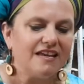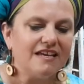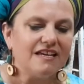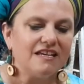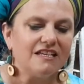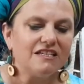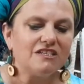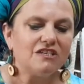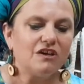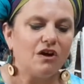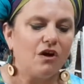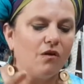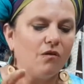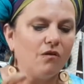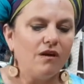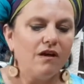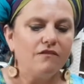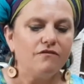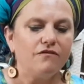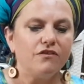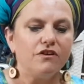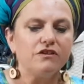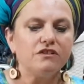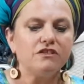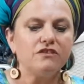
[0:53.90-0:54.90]
So
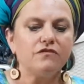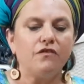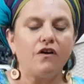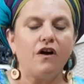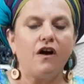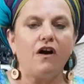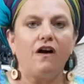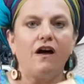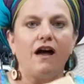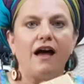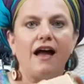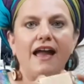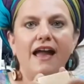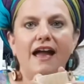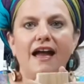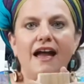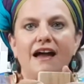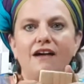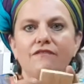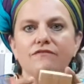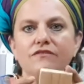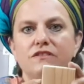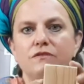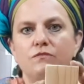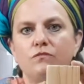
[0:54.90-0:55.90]
first of all, I
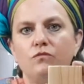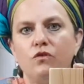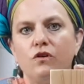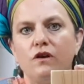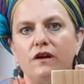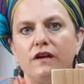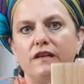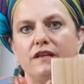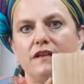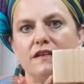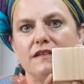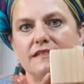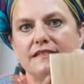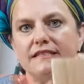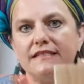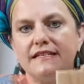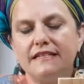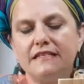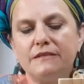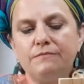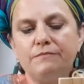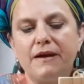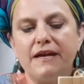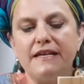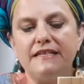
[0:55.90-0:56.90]
have some wood,
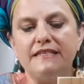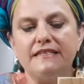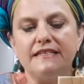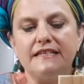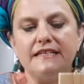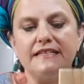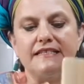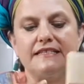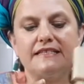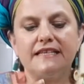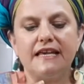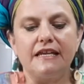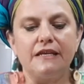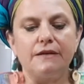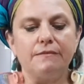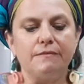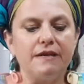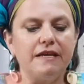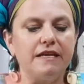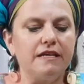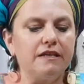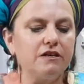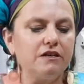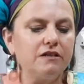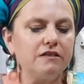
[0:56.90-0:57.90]
6 by 6
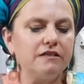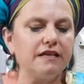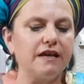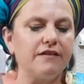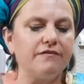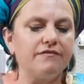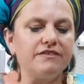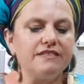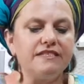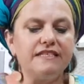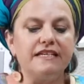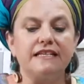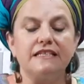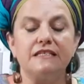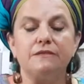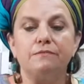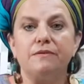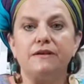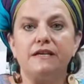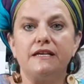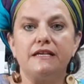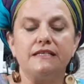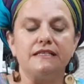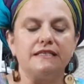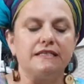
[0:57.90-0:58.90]
centimeters. I have 6
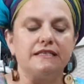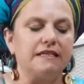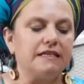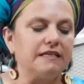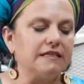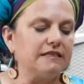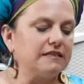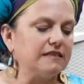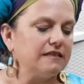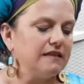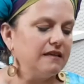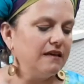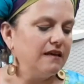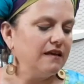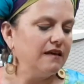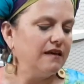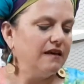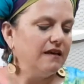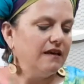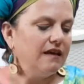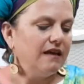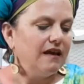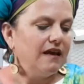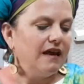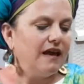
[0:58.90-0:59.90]
pieces.
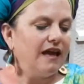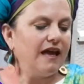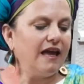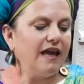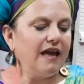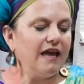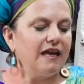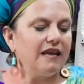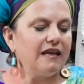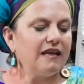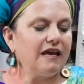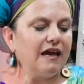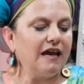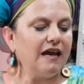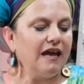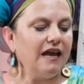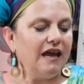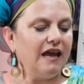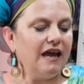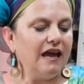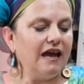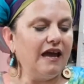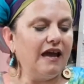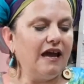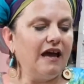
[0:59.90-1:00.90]
And I
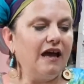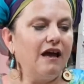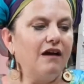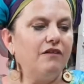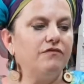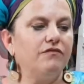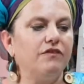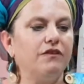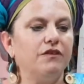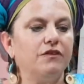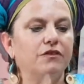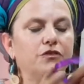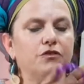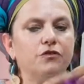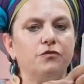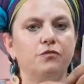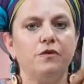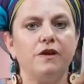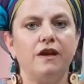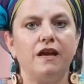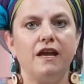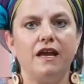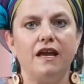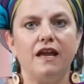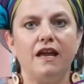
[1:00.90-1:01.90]
have
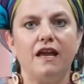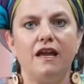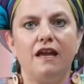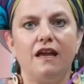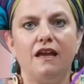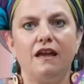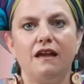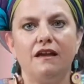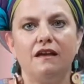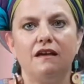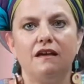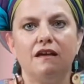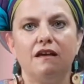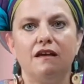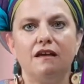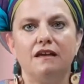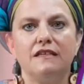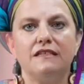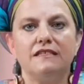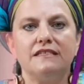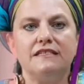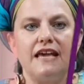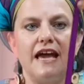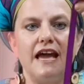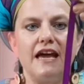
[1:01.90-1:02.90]
3
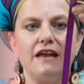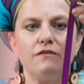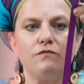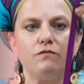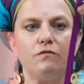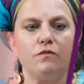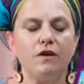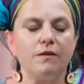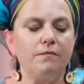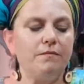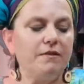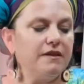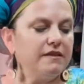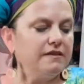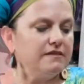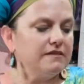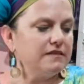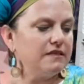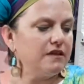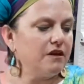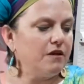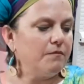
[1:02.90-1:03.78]
satin ribbons. They're